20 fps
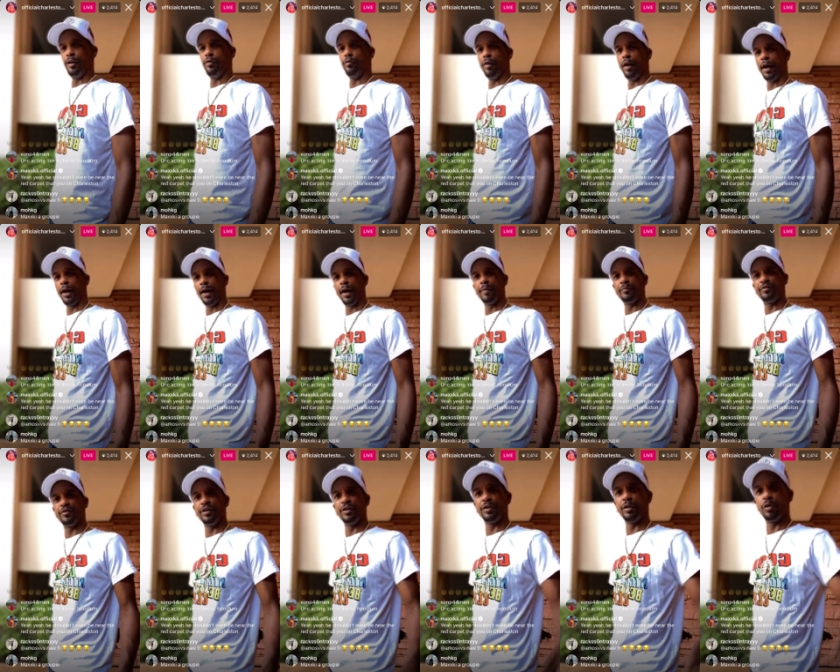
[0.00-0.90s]
And here I
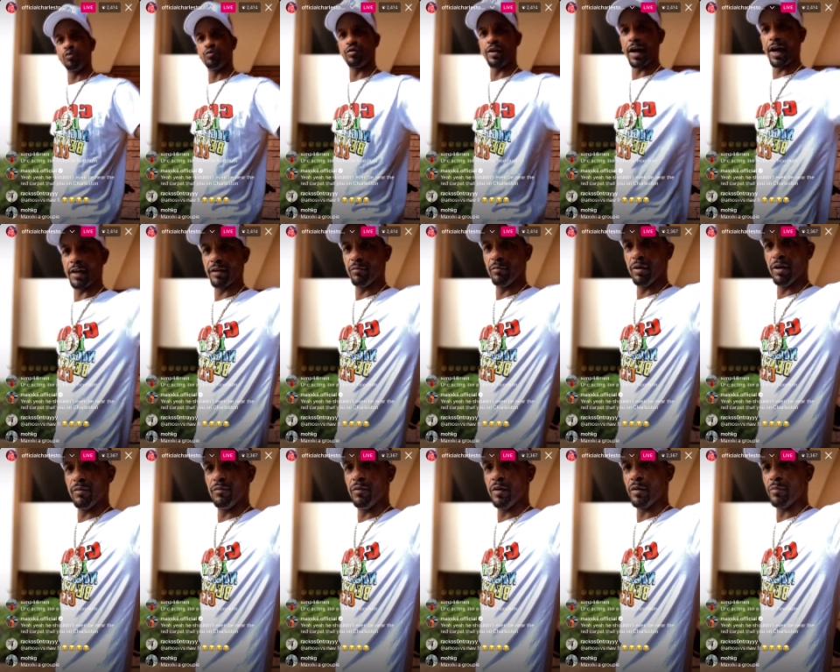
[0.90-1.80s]
am sitting on side the
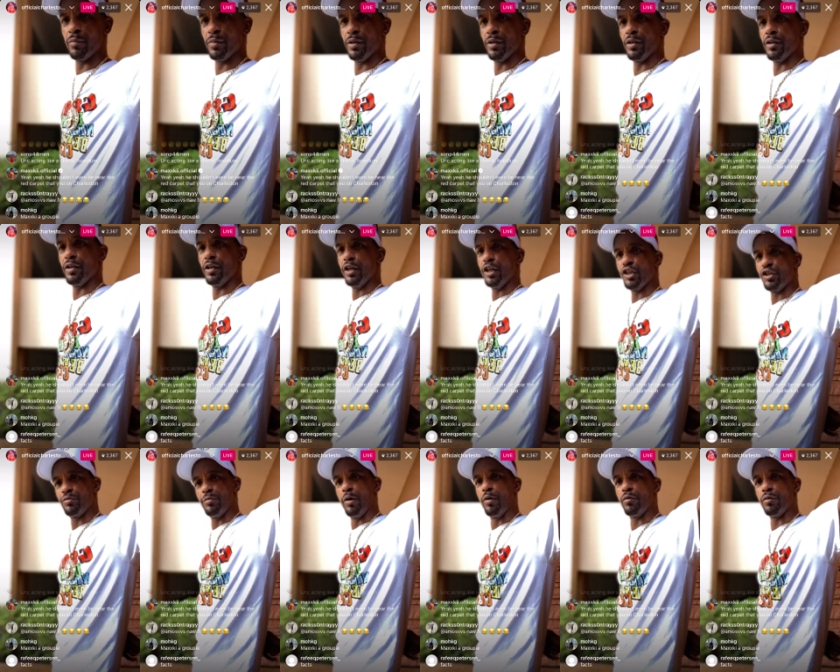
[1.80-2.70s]
motherfucking building,
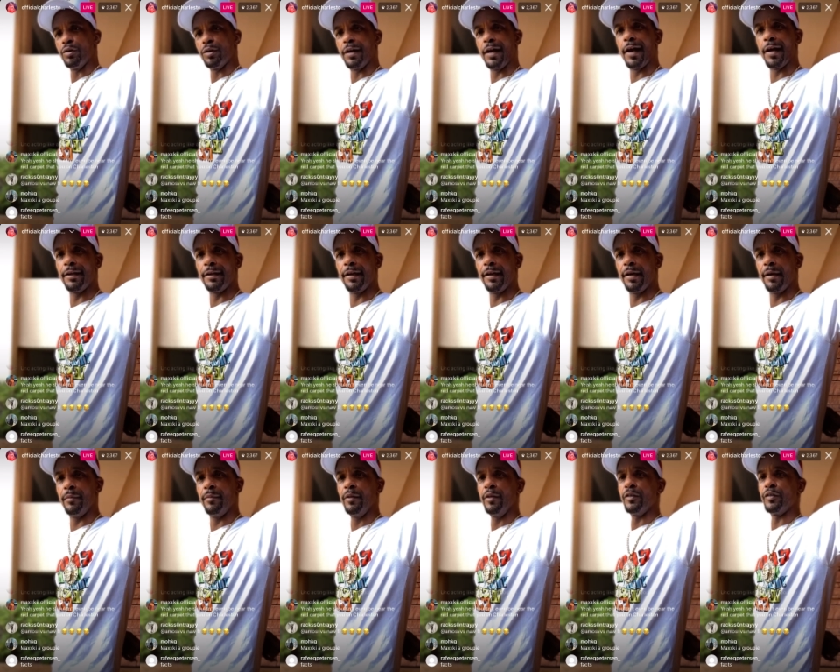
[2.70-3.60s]
smoking a
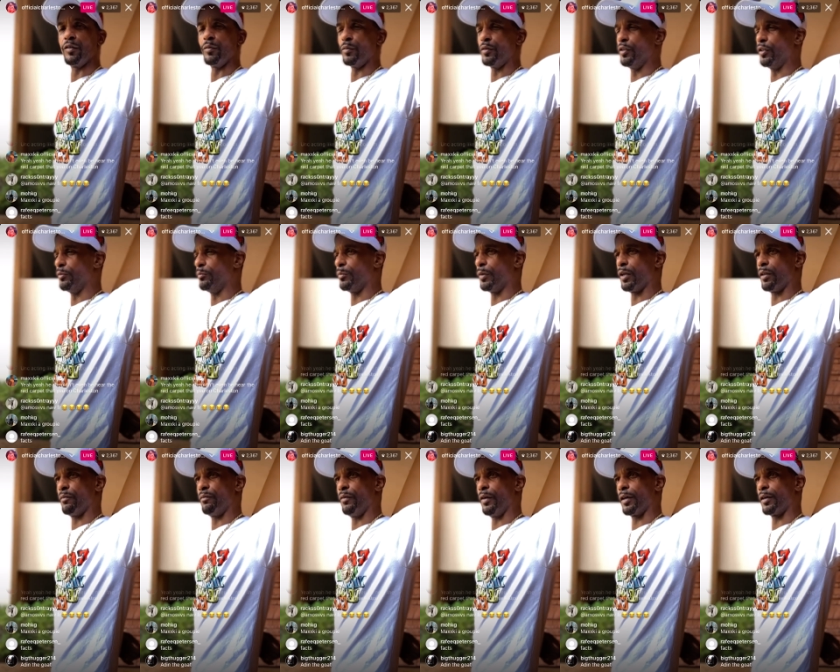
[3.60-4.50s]
goddamn some good
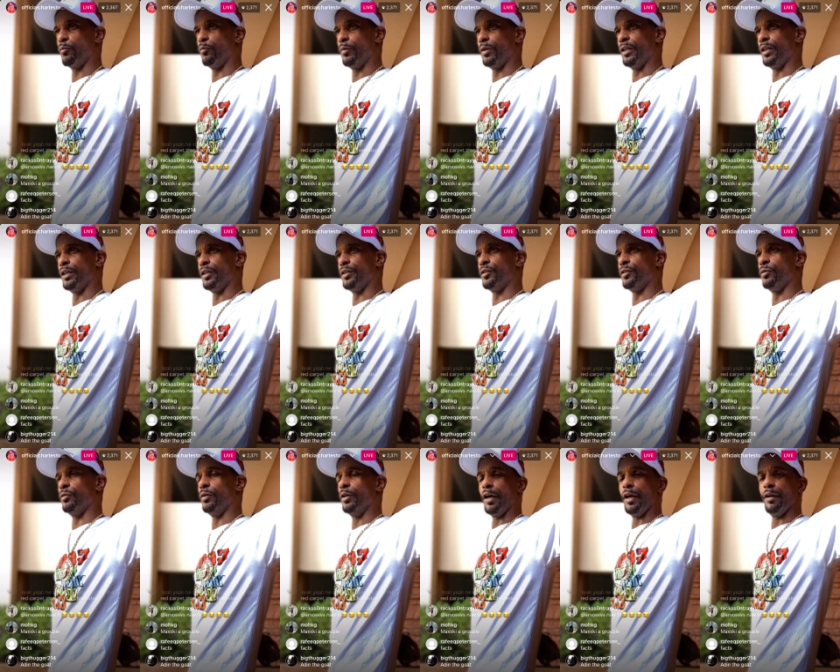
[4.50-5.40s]
motherfucking weed
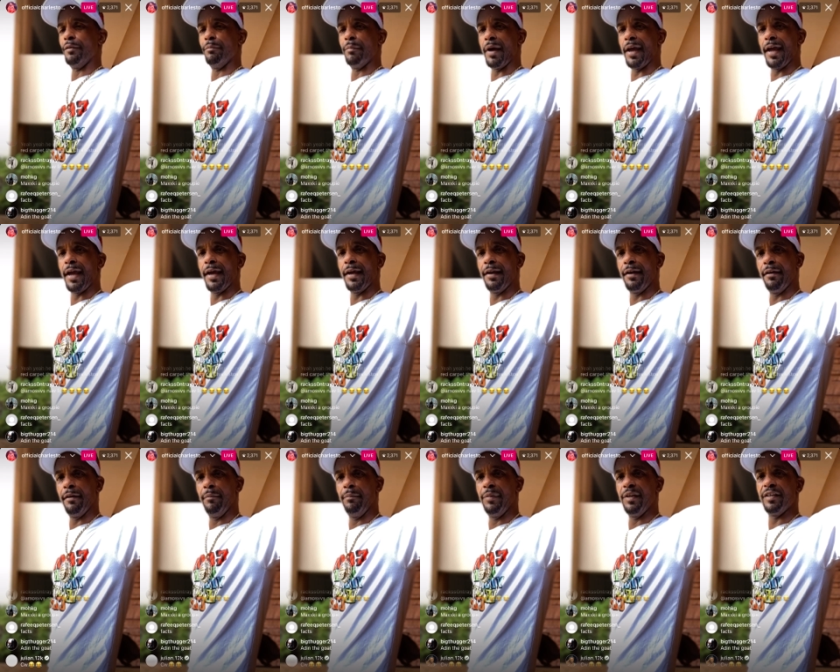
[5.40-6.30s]
too, and
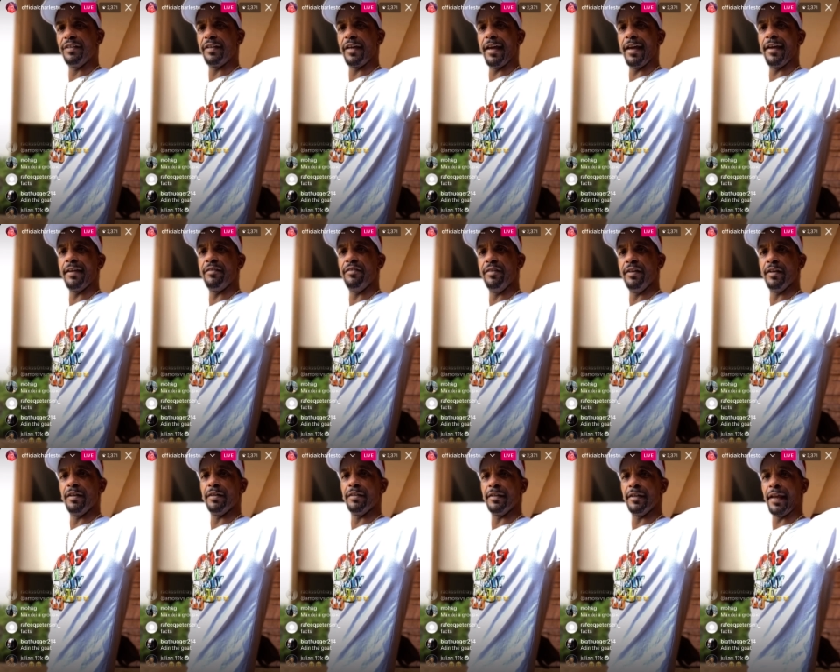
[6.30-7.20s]
mad at a bitch ass
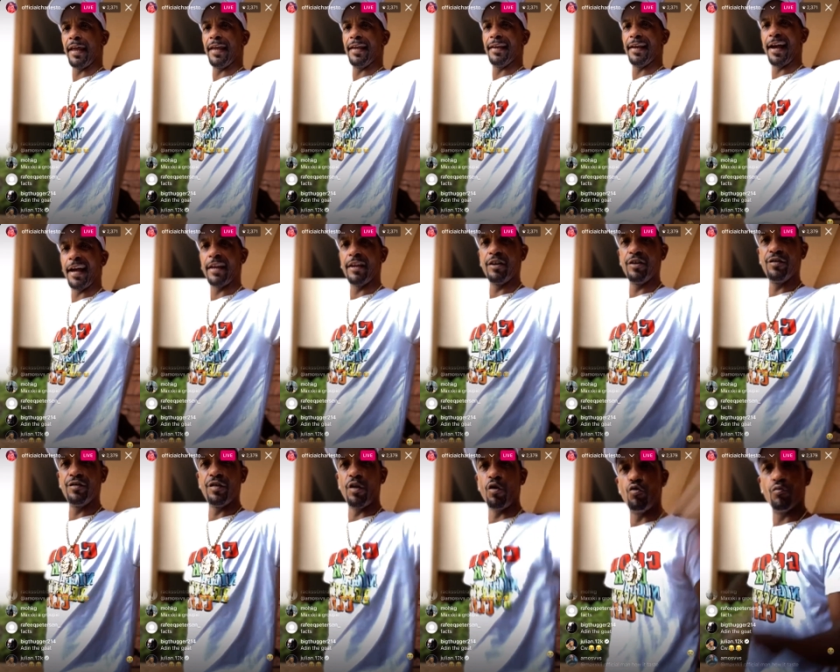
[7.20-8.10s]
nigga that ain't
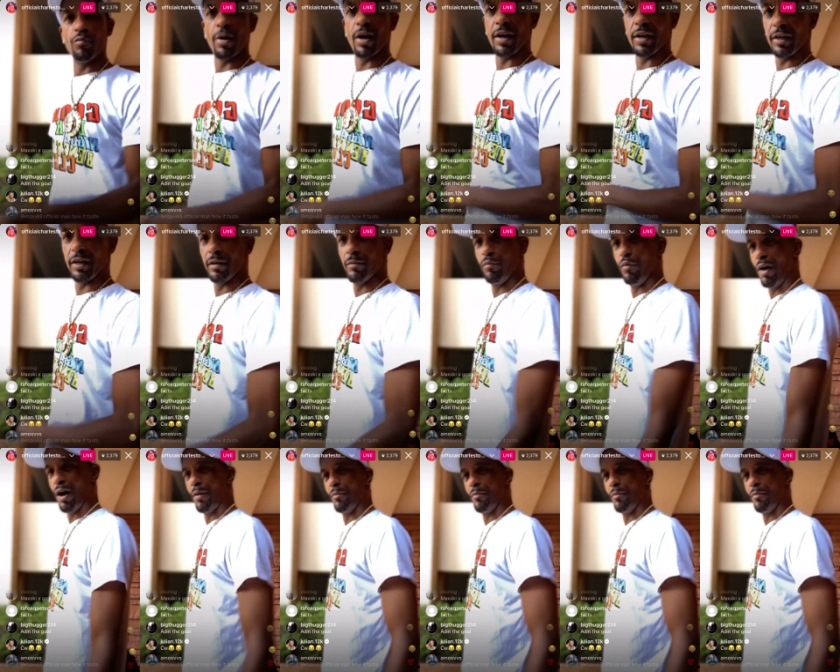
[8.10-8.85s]
got no money.